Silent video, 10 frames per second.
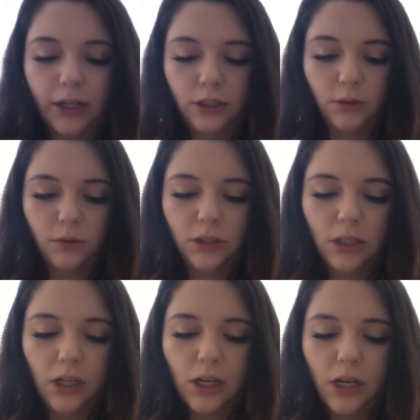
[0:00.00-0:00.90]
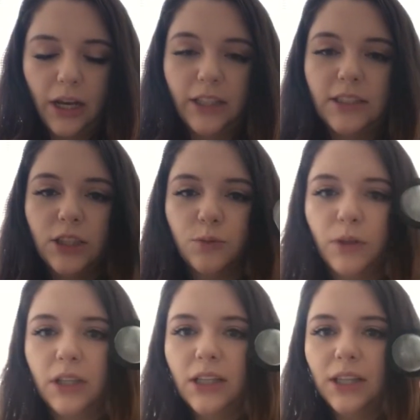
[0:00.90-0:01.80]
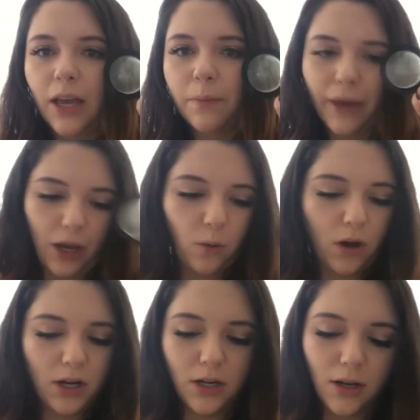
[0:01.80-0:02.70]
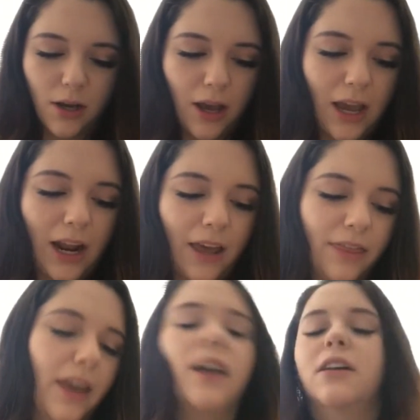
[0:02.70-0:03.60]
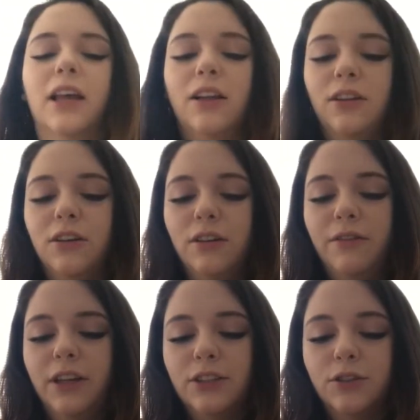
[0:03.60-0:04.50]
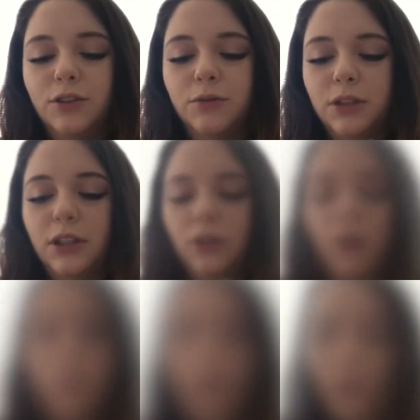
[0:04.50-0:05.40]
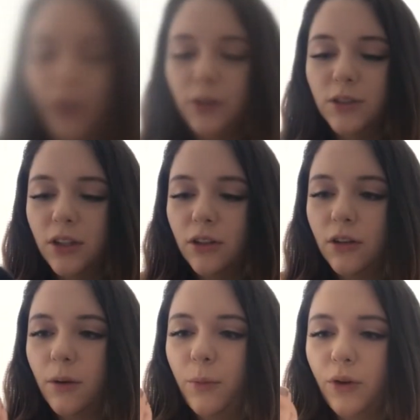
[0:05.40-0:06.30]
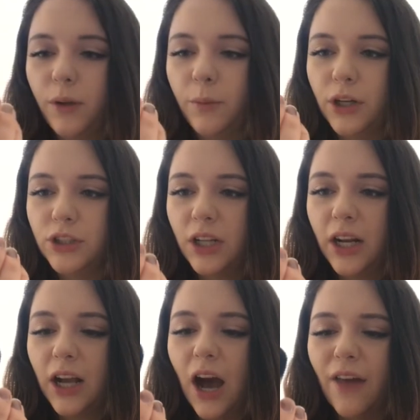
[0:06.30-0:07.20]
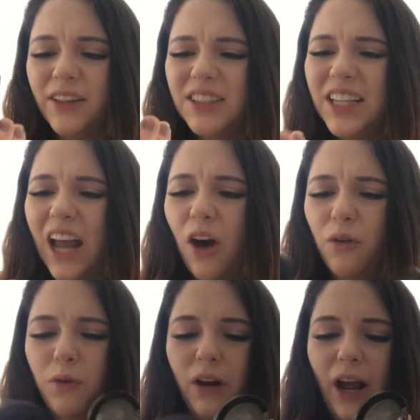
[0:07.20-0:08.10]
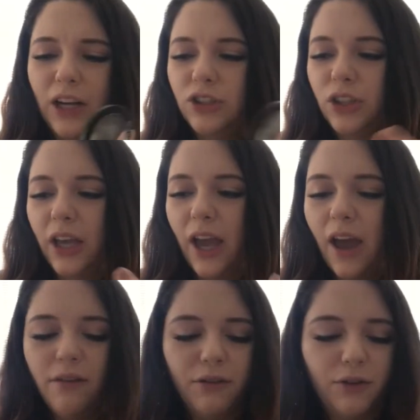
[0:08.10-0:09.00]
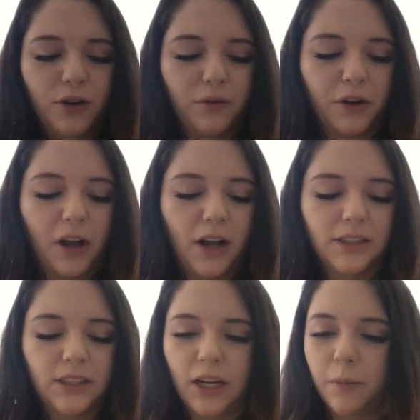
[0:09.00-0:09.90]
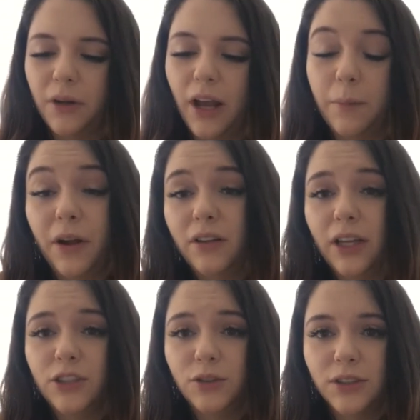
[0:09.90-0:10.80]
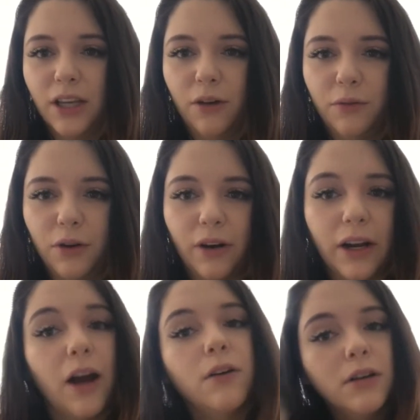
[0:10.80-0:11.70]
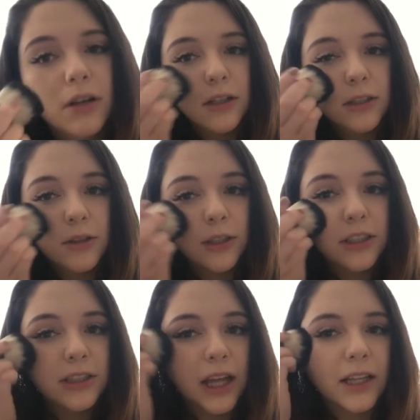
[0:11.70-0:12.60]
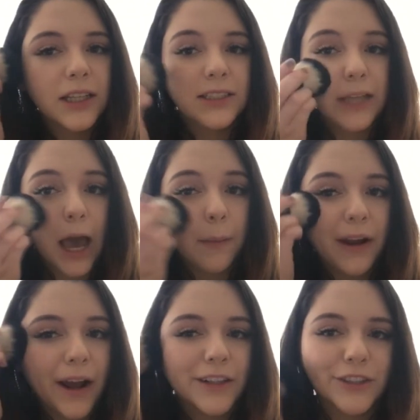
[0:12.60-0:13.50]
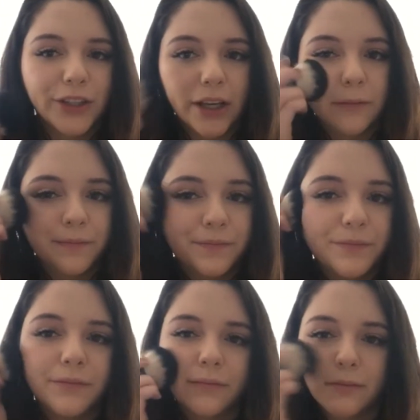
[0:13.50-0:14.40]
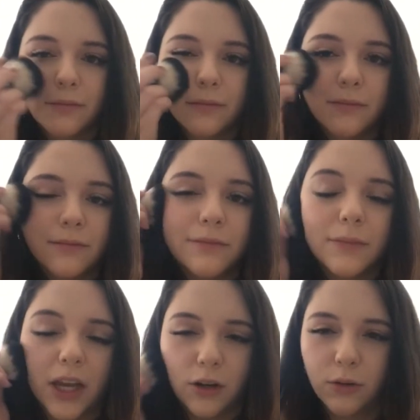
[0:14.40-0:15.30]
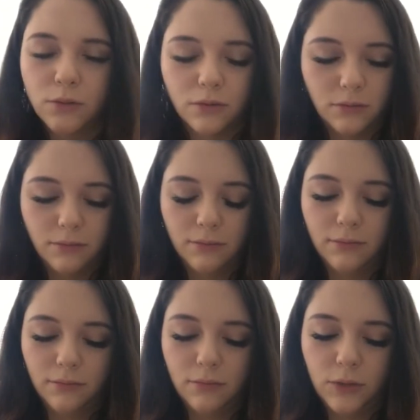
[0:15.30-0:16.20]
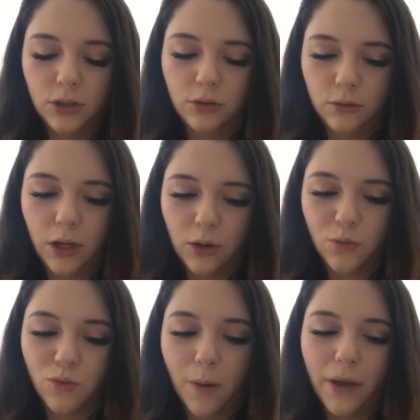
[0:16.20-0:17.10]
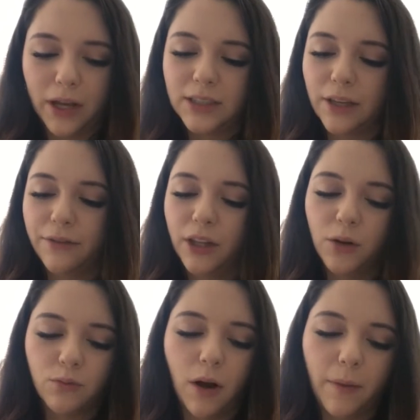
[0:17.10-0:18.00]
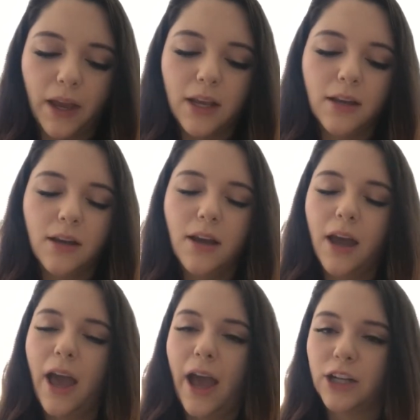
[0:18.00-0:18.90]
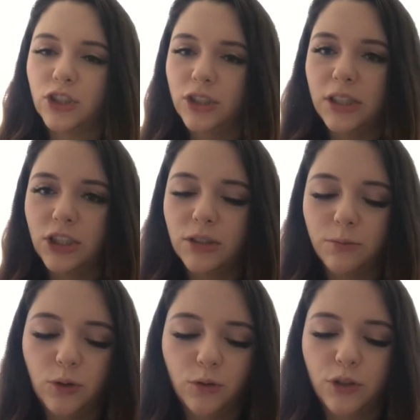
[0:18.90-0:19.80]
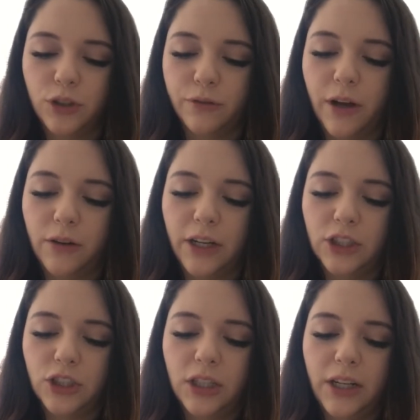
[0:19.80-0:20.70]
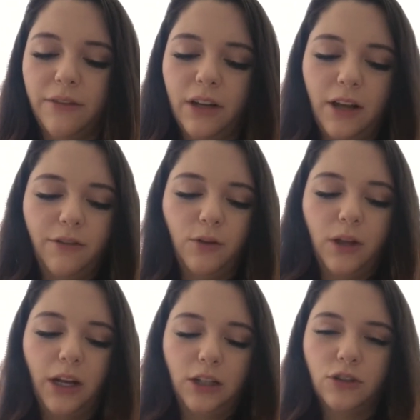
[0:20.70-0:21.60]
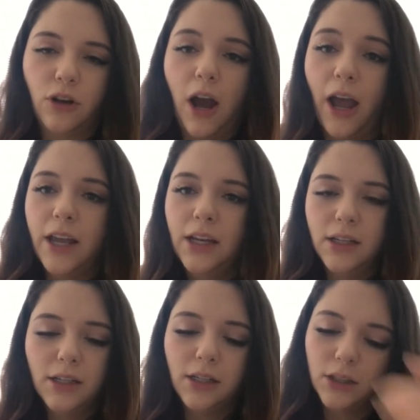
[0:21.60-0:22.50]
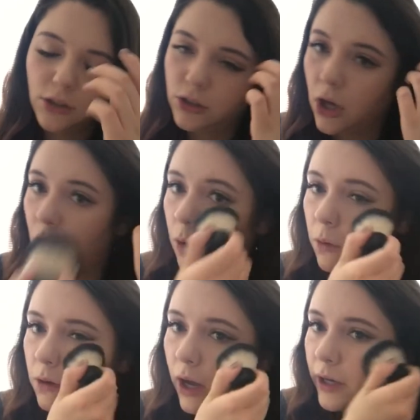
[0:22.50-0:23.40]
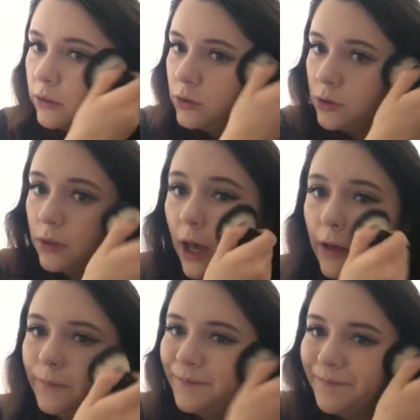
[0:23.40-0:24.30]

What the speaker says: I don't. It's this really light pink one. And I think like a little of this goes a really long way. So I use a little kabuki brush that I got. This is an e.l.f. one actually. I have a few different kinds in here, but apparently I chose the e.l.f. one right now. So I just lightly dab it actually. I don't rub it because I feel like rubbing actually just moves your foundation even if you let it dry. So I don't do that.